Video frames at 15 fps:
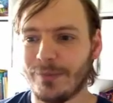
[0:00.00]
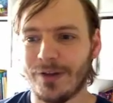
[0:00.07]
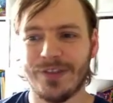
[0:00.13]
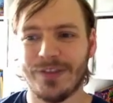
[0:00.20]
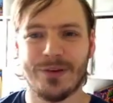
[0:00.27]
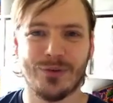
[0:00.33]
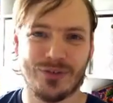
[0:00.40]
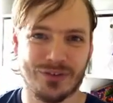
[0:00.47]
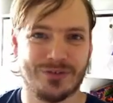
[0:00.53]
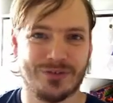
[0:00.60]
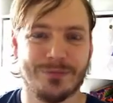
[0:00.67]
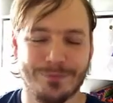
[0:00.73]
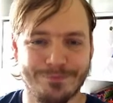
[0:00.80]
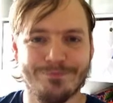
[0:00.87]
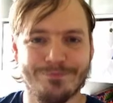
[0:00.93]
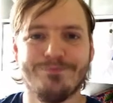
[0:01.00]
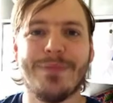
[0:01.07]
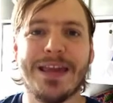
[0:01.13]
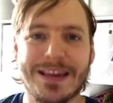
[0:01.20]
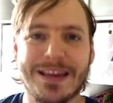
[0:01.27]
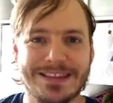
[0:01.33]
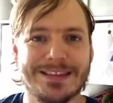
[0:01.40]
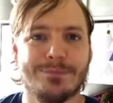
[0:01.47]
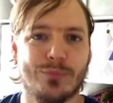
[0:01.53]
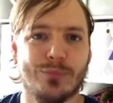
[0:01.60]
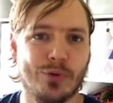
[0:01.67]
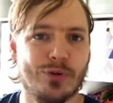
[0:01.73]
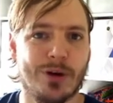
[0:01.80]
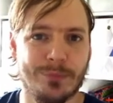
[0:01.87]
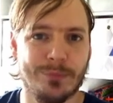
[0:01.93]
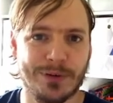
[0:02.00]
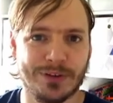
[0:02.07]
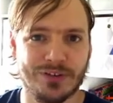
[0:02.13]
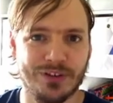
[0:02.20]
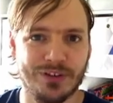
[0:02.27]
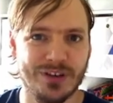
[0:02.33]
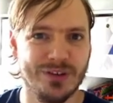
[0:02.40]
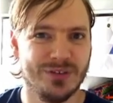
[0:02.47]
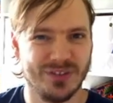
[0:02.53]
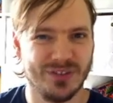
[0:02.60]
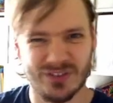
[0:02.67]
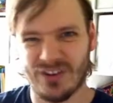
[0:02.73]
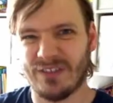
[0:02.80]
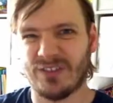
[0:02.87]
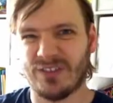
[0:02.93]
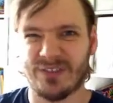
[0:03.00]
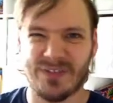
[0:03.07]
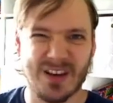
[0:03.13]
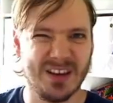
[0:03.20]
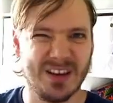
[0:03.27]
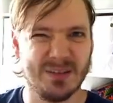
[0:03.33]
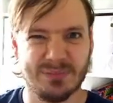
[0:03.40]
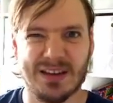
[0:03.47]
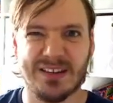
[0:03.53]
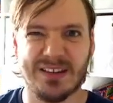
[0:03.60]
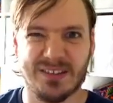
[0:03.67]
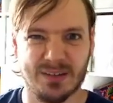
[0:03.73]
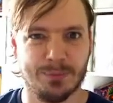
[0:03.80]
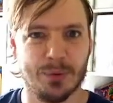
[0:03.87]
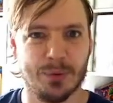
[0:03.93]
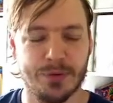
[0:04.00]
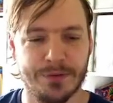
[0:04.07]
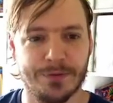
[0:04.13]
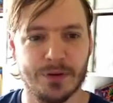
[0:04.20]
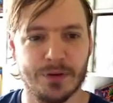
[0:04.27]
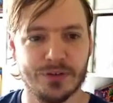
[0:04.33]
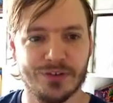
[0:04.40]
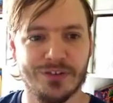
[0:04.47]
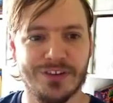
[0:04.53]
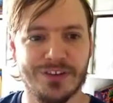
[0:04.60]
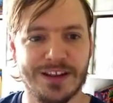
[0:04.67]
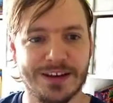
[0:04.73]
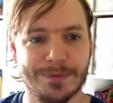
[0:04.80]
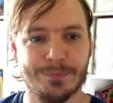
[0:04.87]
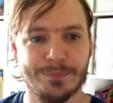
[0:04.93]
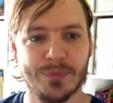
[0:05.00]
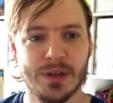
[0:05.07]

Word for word: and they would just make them more complex to use because you'd have to find a place to put the functions in.